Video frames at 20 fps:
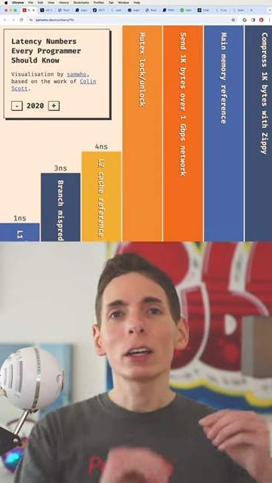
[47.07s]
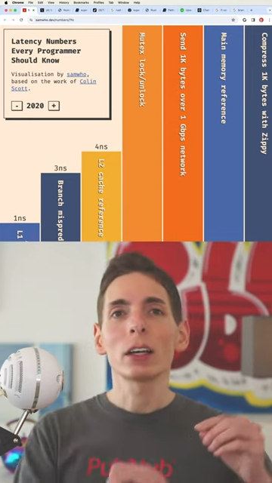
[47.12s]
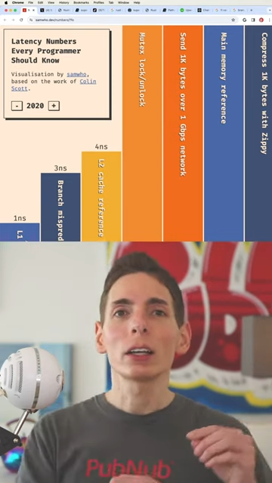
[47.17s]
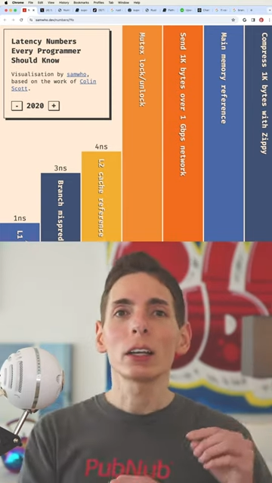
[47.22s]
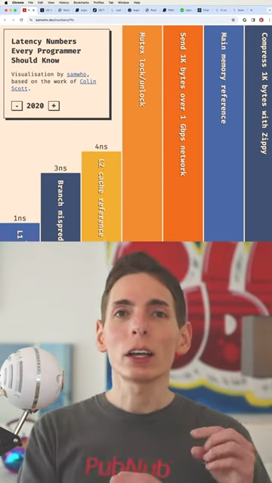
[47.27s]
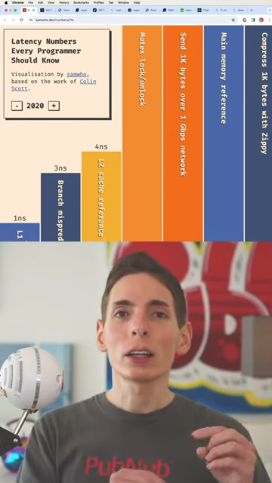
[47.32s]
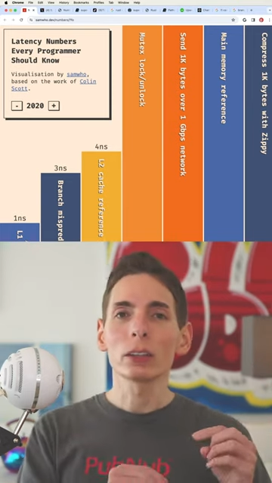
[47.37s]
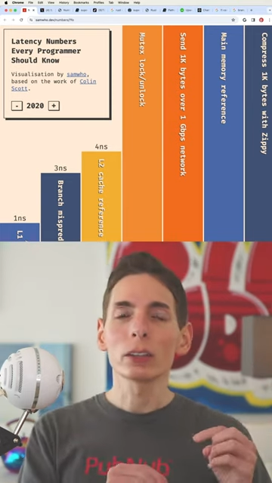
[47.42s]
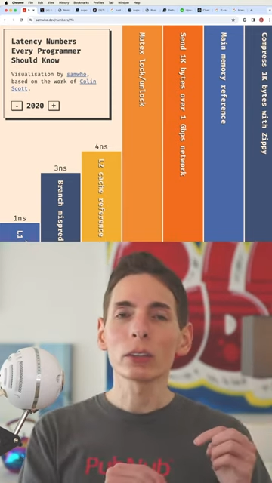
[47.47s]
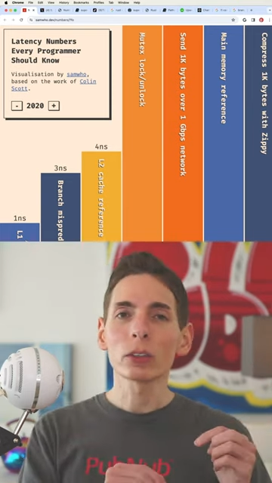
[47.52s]

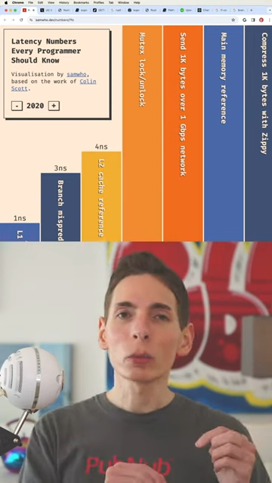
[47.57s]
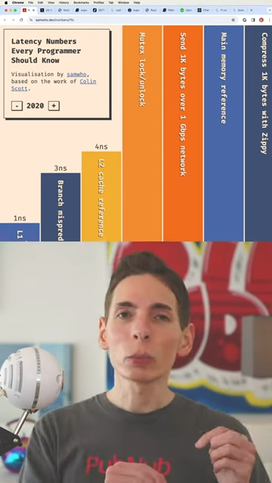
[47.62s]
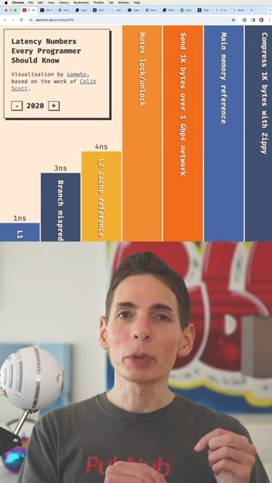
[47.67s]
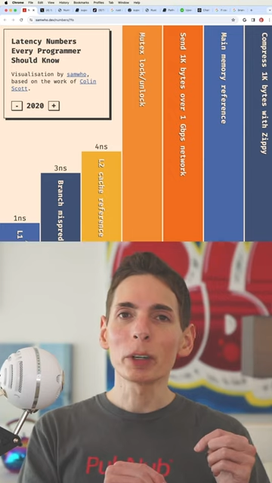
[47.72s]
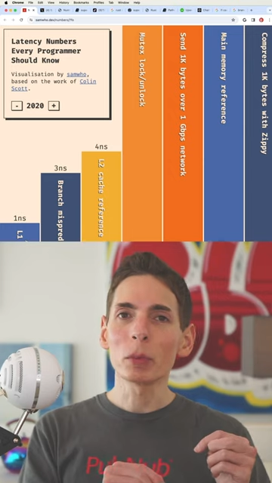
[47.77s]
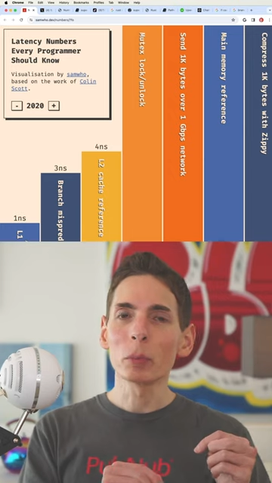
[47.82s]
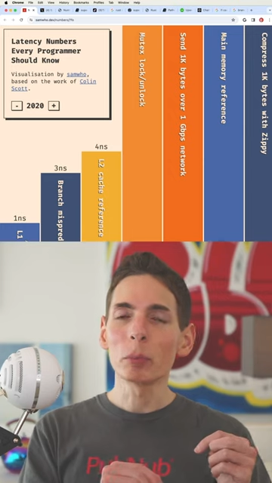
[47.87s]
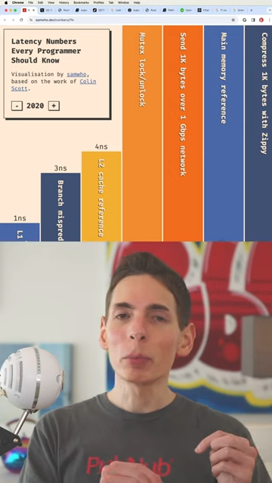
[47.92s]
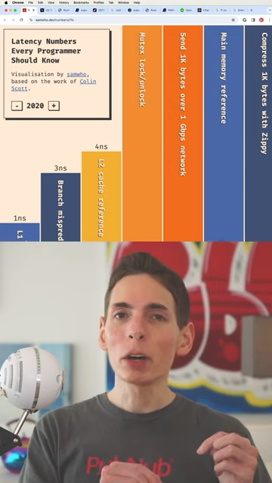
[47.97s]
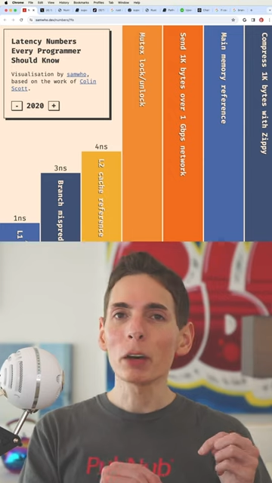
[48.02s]
uh, a little
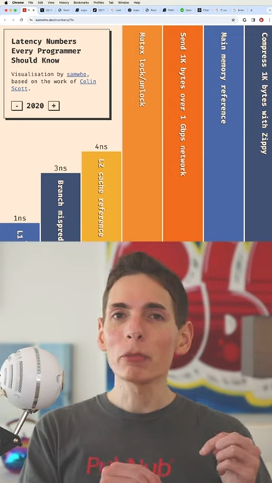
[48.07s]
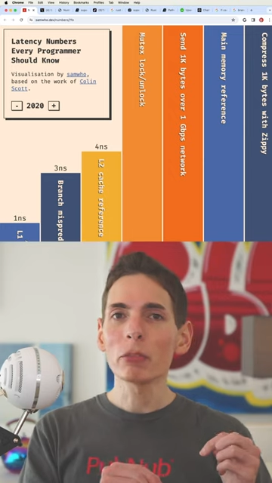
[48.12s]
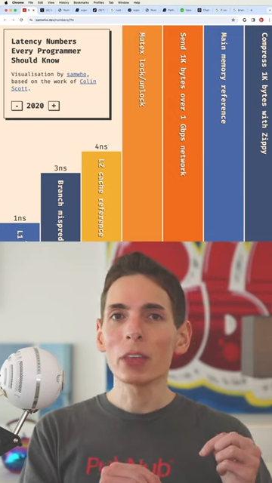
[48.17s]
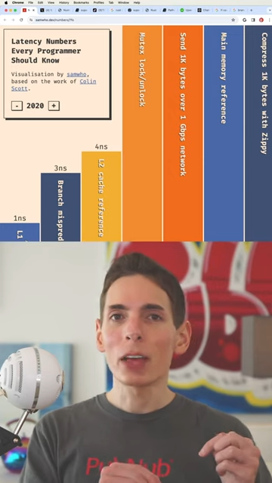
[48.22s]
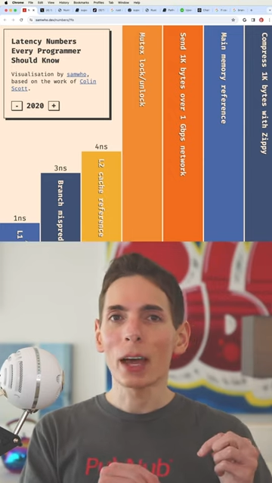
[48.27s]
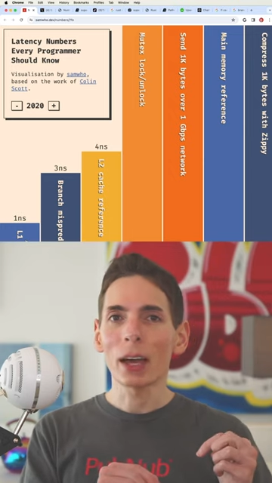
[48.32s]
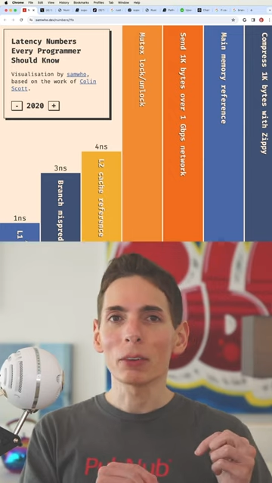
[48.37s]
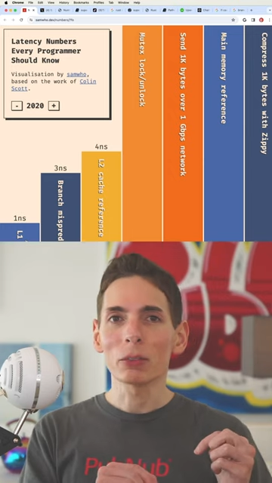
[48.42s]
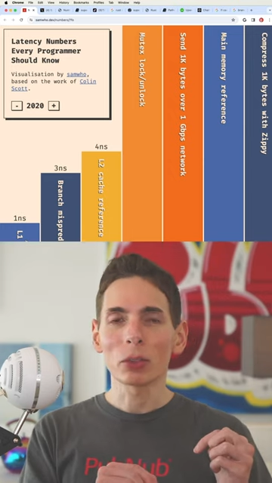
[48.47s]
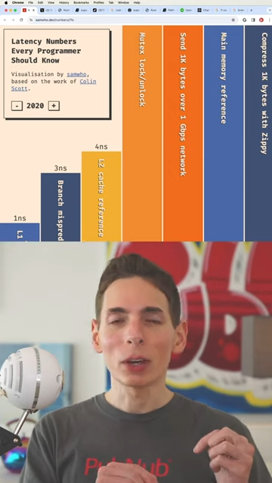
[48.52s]
bit above
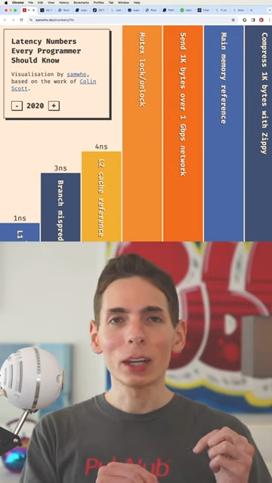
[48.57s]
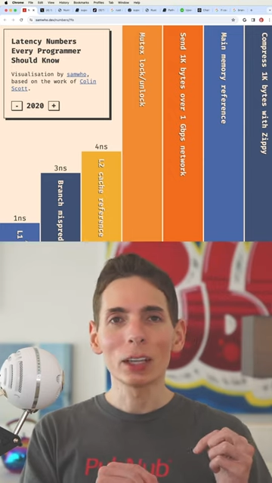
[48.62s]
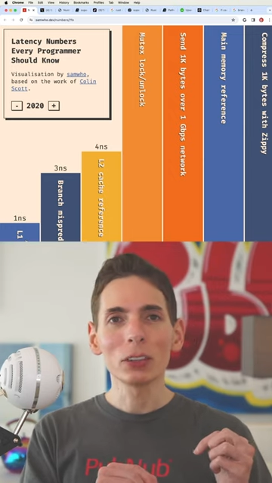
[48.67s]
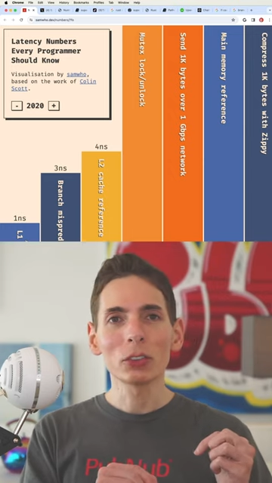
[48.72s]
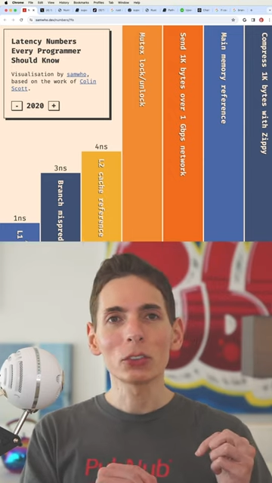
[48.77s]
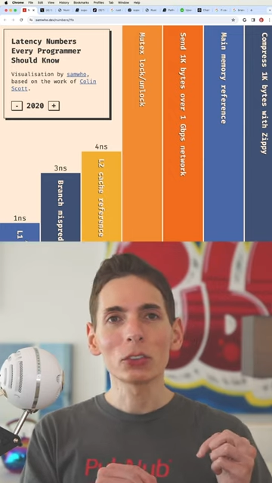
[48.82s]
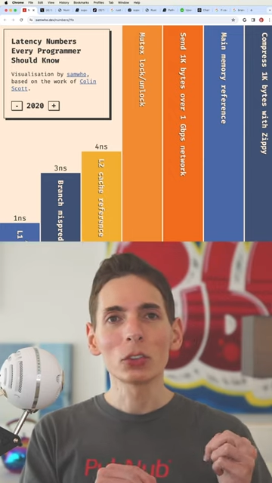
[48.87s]
that, right?